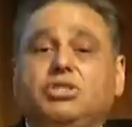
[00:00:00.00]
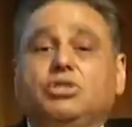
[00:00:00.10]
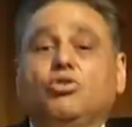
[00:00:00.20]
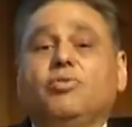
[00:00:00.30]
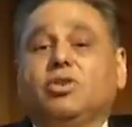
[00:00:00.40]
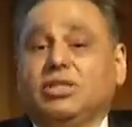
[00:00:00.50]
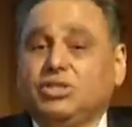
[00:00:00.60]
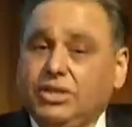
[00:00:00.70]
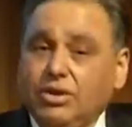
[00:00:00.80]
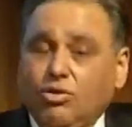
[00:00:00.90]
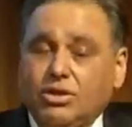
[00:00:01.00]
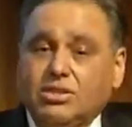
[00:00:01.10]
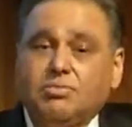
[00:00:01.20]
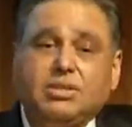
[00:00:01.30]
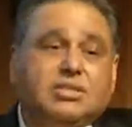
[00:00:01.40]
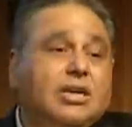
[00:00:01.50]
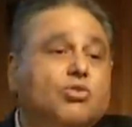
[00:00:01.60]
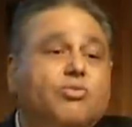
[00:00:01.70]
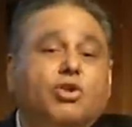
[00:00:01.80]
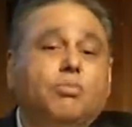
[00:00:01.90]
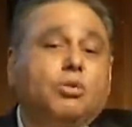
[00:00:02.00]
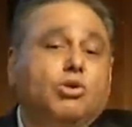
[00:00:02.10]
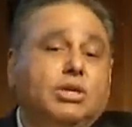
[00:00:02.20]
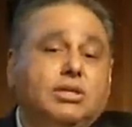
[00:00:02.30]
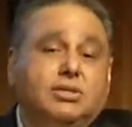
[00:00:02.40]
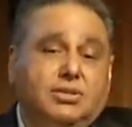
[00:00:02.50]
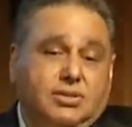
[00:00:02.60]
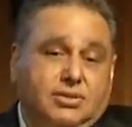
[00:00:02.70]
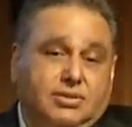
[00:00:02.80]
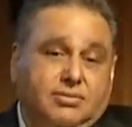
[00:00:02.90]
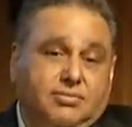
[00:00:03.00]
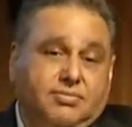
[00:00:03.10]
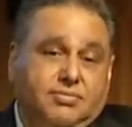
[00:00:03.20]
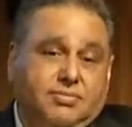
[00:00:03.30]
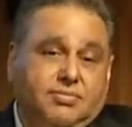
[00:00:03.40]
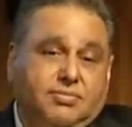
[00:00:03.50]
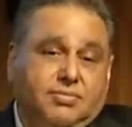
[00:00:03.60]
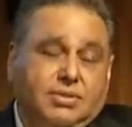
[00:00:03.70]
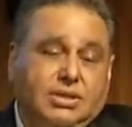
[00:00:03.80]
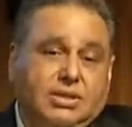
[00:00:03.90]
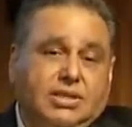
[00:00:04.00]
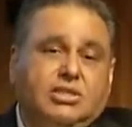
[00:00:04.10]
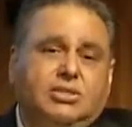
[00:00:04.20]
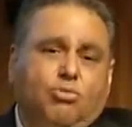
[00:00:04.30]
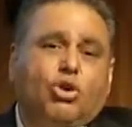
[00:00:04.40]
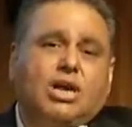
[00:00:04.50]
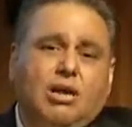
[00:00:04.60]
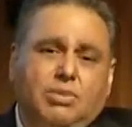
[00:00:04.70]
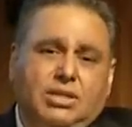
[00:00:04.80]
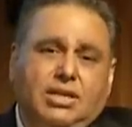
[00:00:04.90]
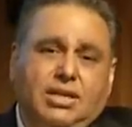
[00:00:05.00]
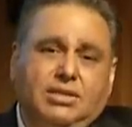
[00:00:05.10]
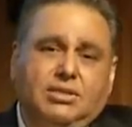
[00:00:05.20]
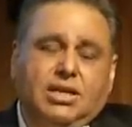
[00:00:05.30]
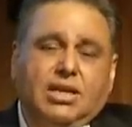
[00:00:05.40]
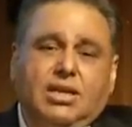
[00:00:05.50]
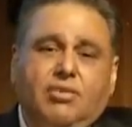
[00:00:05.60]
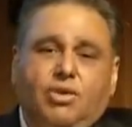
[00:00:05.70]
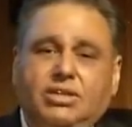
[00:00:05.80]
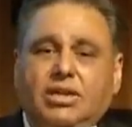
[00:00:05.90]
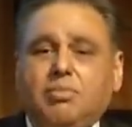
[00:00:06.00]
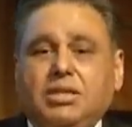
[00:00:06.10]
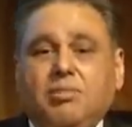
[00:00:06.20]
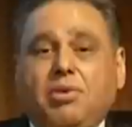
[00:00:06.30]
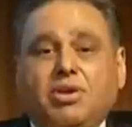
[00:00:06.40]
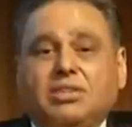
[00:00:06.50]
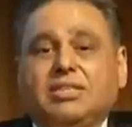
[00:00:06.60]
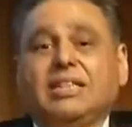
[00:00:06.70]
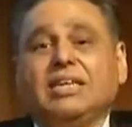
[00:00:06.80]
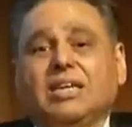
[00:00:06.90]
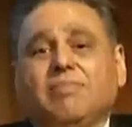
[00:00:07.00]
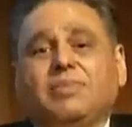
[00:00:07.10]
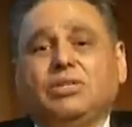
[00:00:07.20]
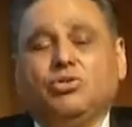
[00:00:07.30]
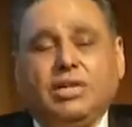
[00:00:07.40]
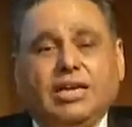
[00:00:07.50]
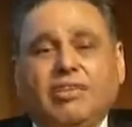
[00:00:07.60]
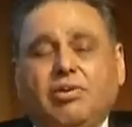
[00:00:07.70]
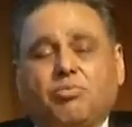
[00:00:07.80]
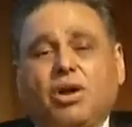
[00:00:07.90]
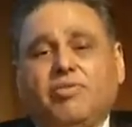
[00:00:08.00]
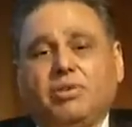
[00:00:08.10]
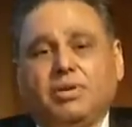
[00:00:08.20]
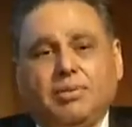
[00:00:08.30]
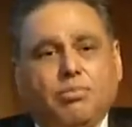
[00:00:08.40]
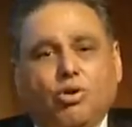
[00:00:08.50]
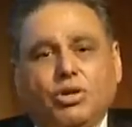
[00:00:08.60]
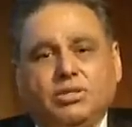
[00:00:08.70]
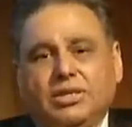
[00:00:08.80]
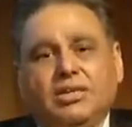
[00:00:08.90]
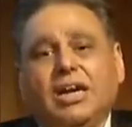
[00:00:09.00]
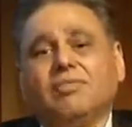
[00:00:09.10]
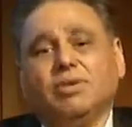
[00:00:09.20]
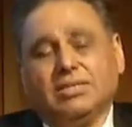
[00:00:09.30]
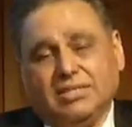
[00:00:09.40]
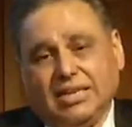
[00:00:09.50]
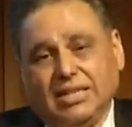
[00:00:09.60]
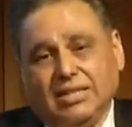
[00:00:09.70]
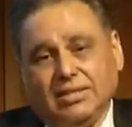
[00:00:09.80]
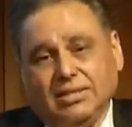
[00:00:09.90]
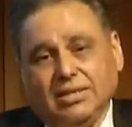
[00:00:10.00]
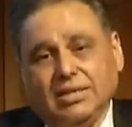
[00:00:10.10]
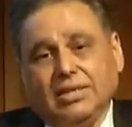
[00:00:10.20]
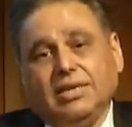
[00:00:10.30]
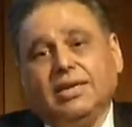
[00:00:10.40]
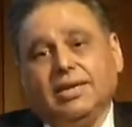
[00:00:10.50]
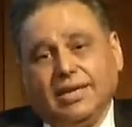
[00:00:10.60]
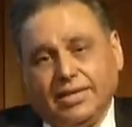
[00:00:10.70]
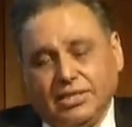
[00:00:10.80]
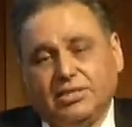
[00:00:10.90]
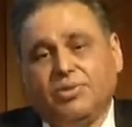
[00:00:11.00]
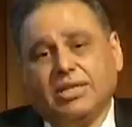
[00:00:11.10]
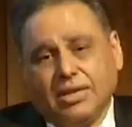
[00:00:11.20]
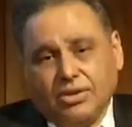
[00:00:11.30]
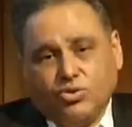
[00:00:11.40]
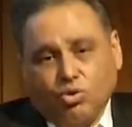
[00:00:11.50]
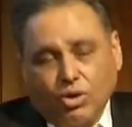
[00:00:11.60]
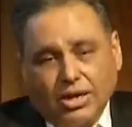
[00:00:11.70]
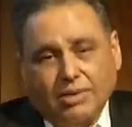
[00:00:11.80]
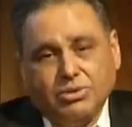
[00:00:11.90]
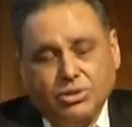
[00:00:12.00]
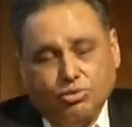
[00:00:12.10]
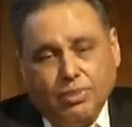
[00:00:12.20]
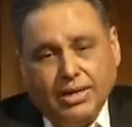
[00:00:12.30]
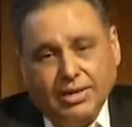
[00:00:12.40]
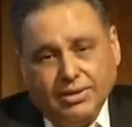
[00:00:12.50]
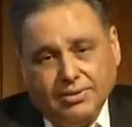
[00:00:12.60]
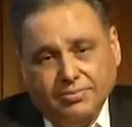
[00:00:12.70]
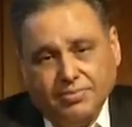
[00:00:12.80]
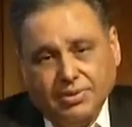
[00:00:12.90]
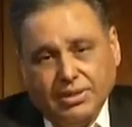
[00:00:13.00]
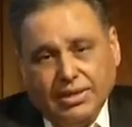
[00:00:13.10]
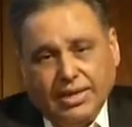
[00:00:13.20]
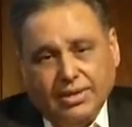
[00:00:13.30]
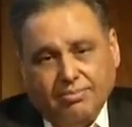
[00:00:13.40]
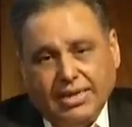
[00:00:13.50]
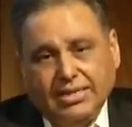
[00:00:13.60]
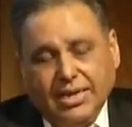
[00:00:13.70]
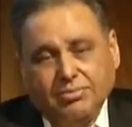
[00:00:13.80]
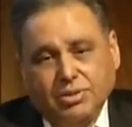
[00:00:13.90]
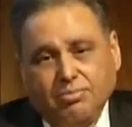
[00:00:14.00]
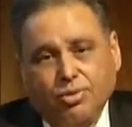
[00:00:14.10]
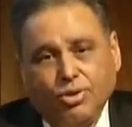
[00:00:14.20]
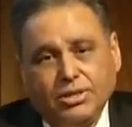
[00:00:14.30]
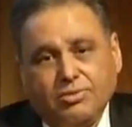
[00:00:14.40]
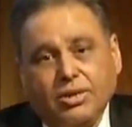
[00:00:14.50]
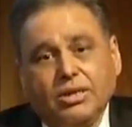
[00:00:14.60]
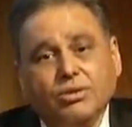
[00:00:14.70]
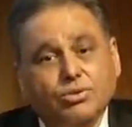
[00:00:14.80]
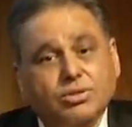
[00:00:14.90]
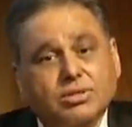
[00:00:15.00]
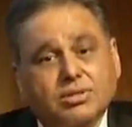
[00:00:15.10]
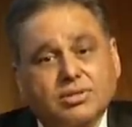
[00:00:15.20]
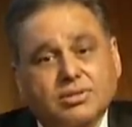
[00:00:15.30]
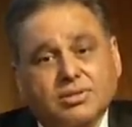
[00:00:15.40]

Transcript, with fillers: which is good for the shareholders, but it's not good for employees, which is more common the case. For example, they may want to sell the company so they can have a profit, but employees did not want to sell. And this is where the control comes into play. And many times employees will lose.